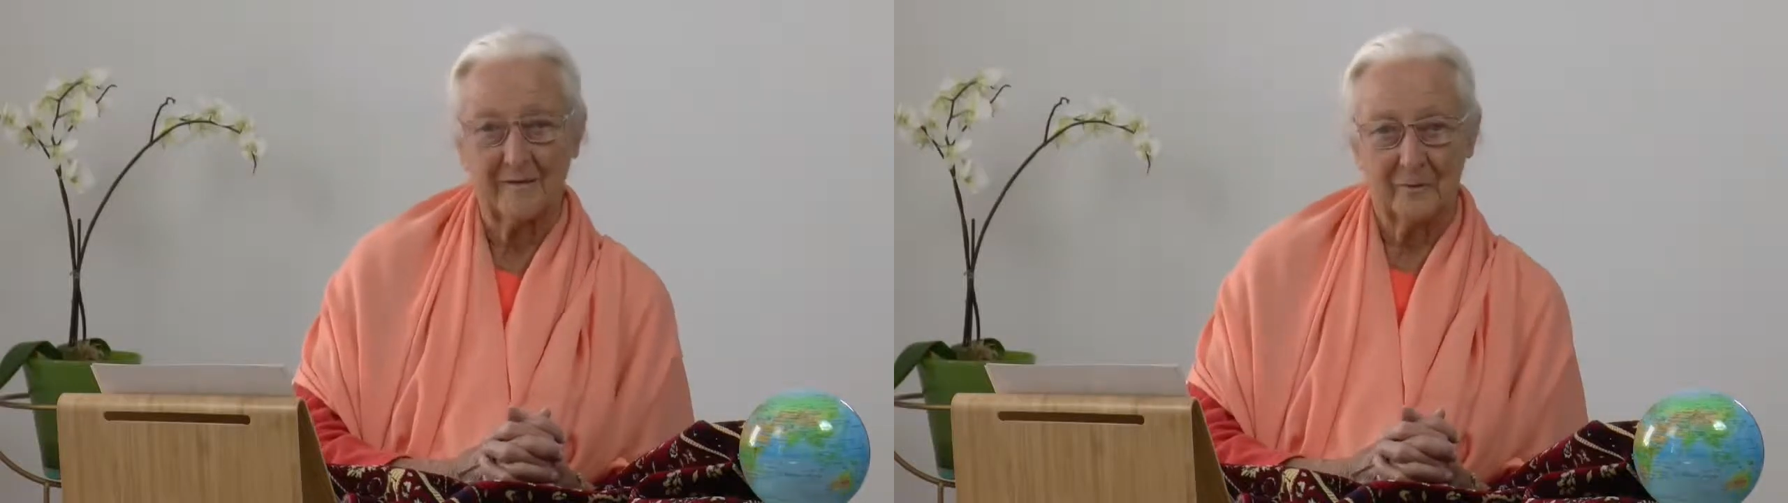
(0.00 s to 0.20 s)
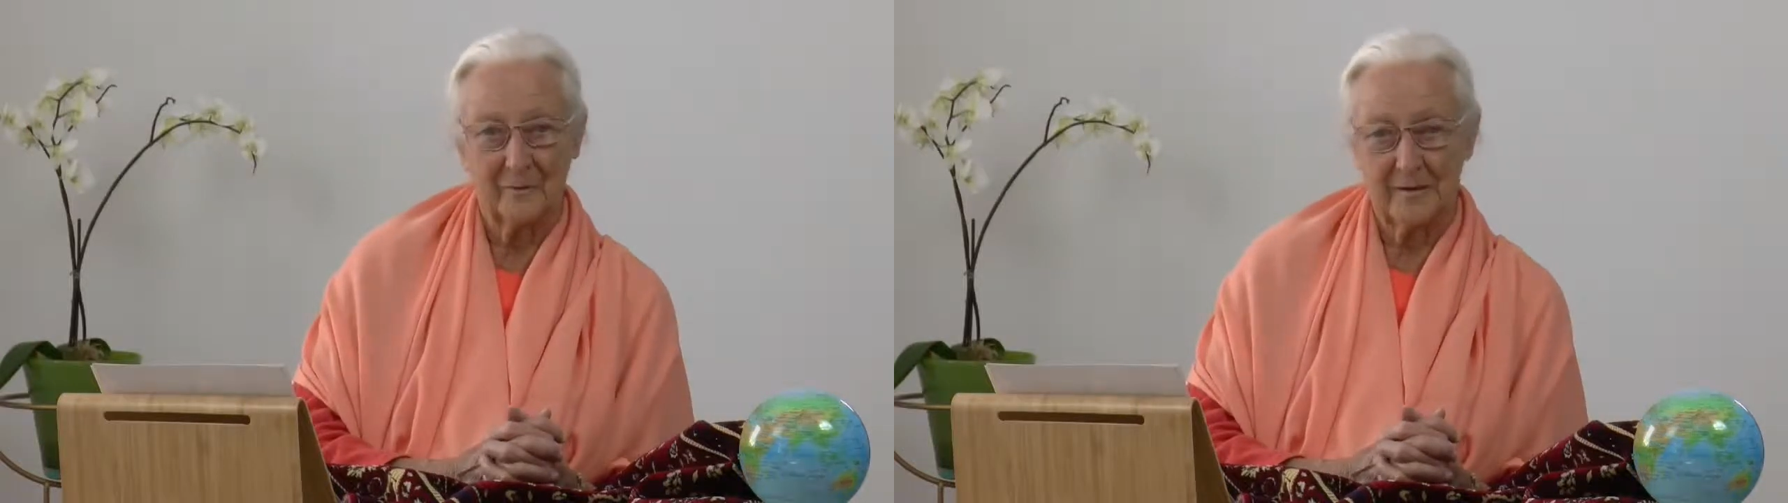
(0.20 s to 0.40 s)

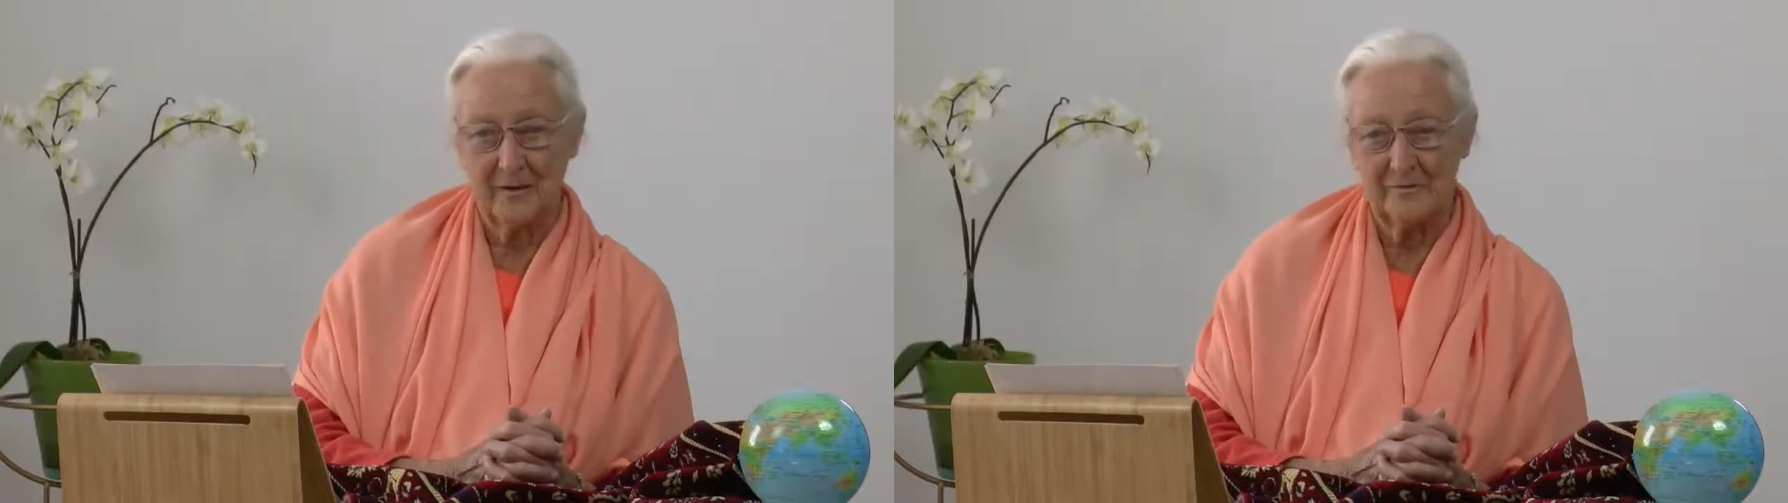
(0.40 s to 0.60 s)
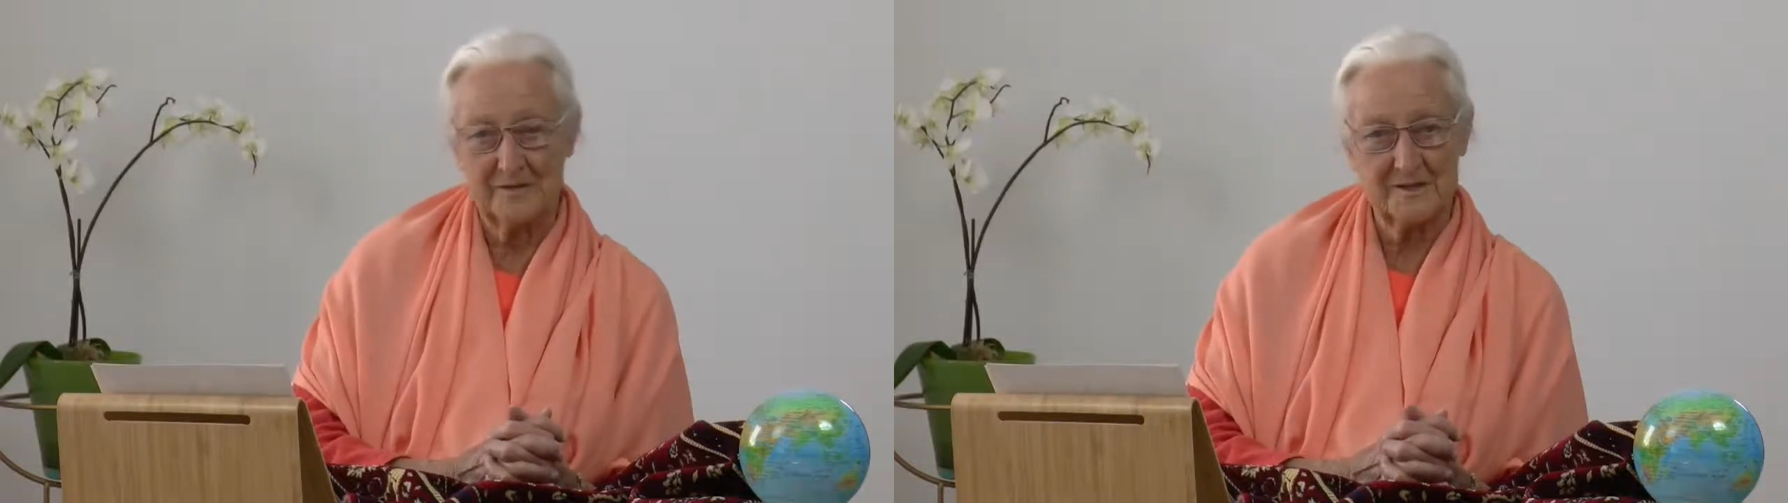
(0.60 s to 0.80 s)
we
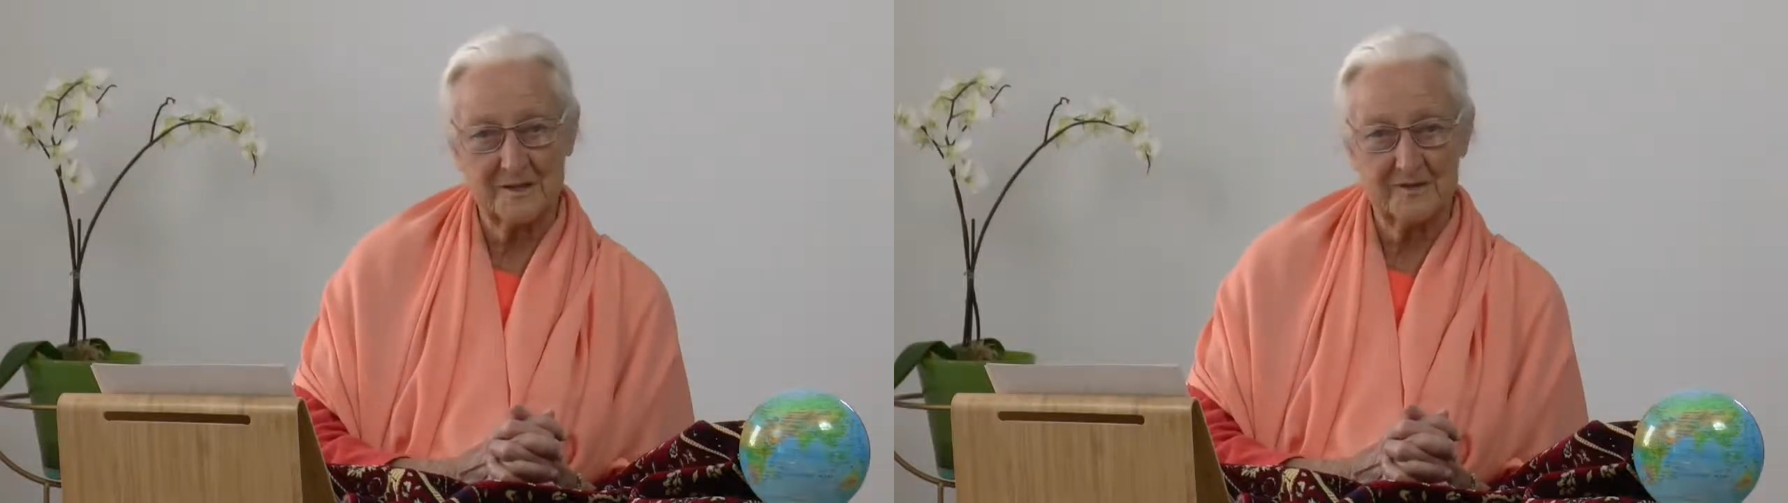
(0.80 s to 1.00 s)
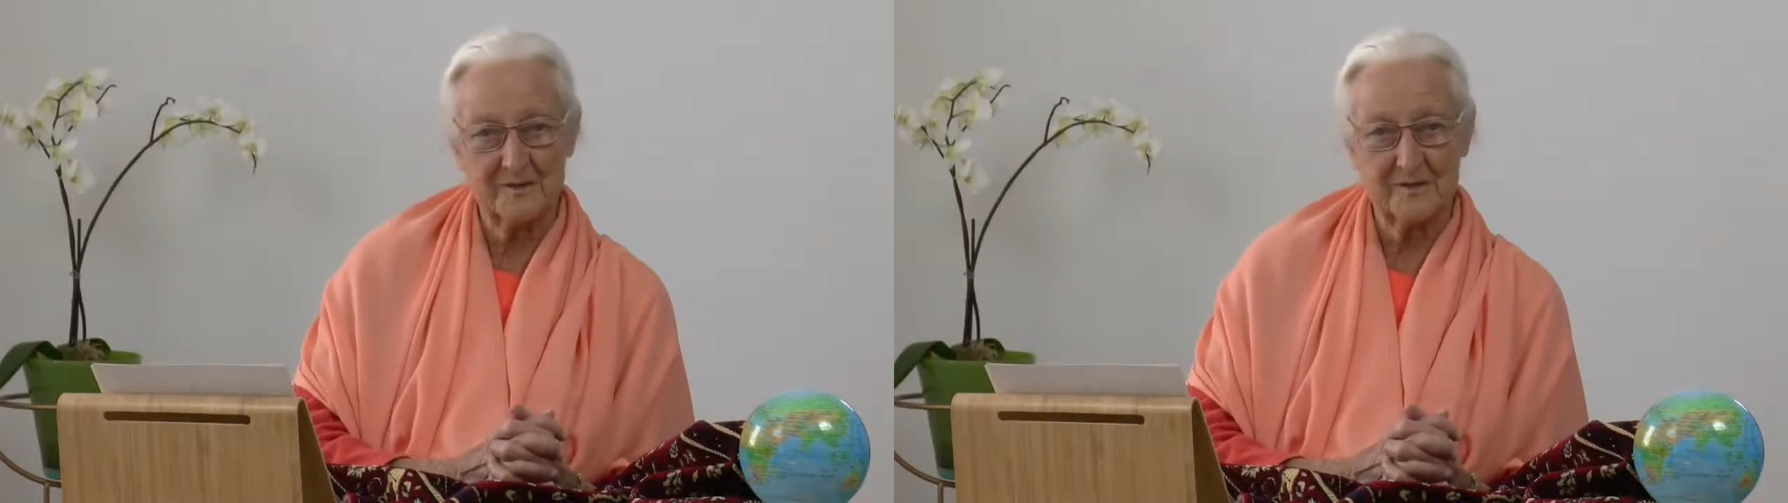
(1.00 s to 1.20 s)
have
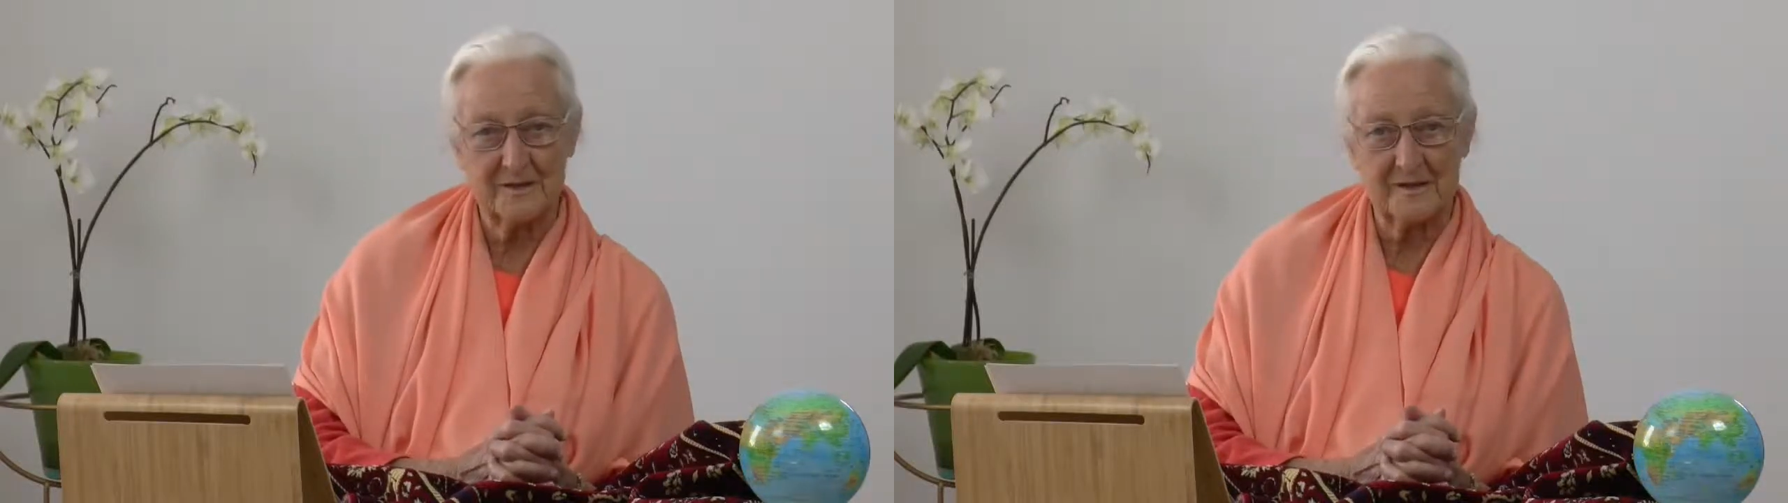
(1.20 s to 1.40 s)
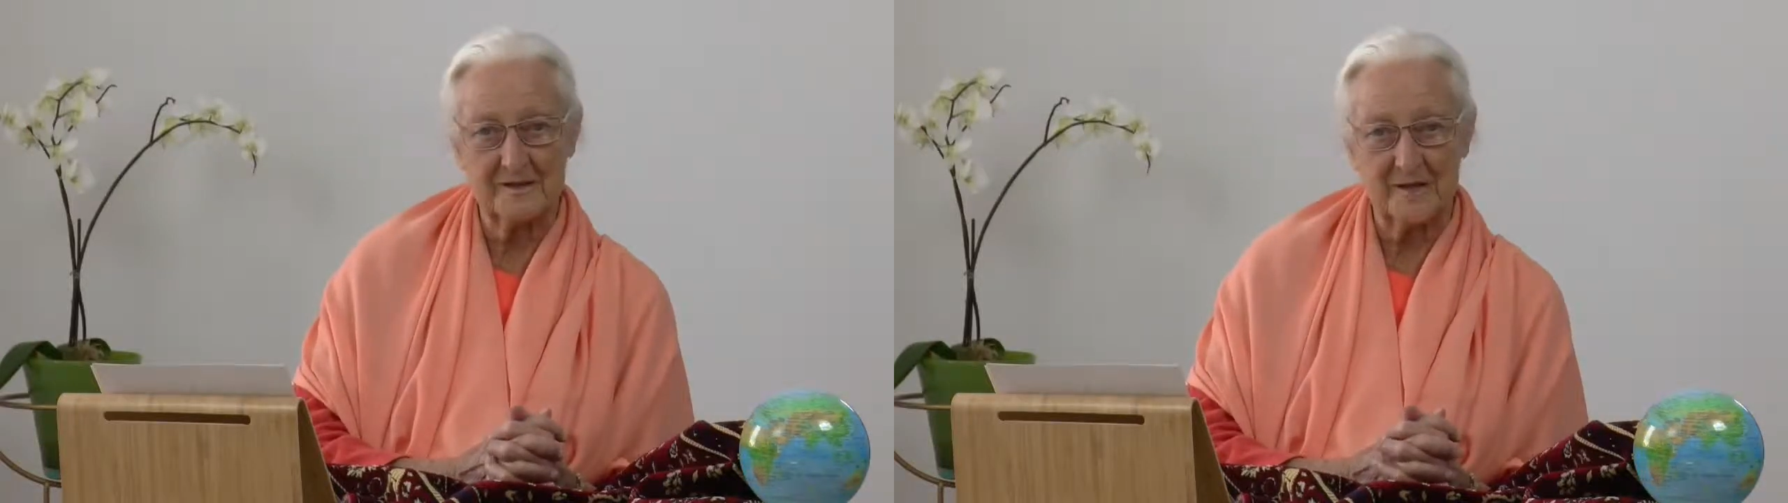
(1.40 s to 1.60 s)
discovered
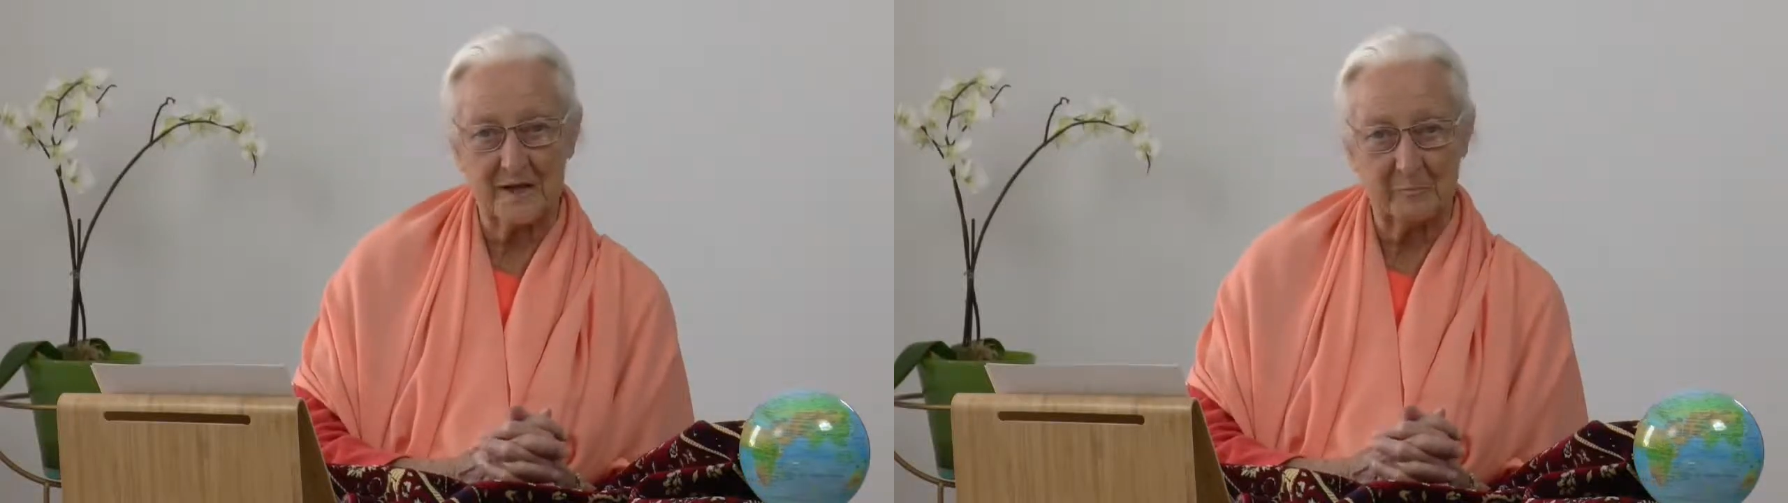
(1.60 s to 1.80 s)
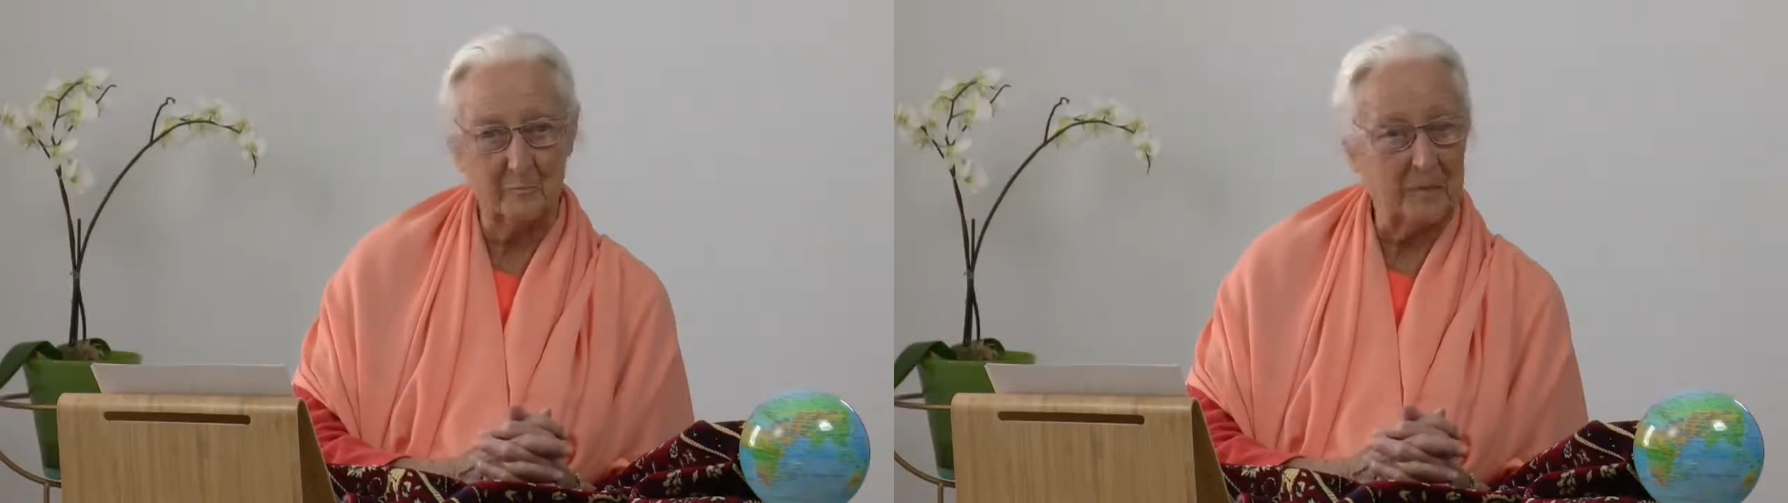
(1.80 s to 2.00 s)
things like